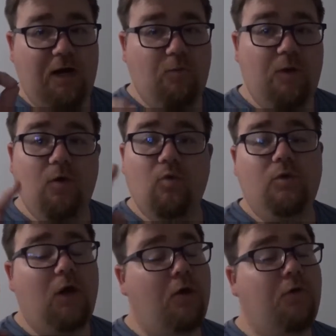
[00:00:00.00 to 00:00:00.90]
We all
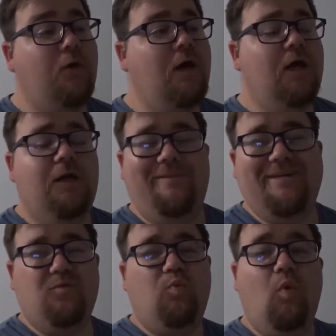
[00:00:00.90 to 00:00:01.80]
know, no
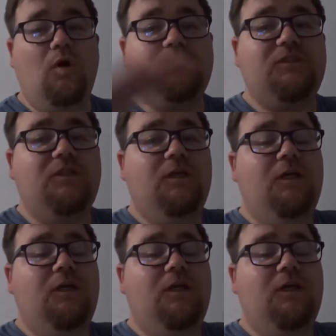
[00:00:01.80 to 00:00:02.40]
matter what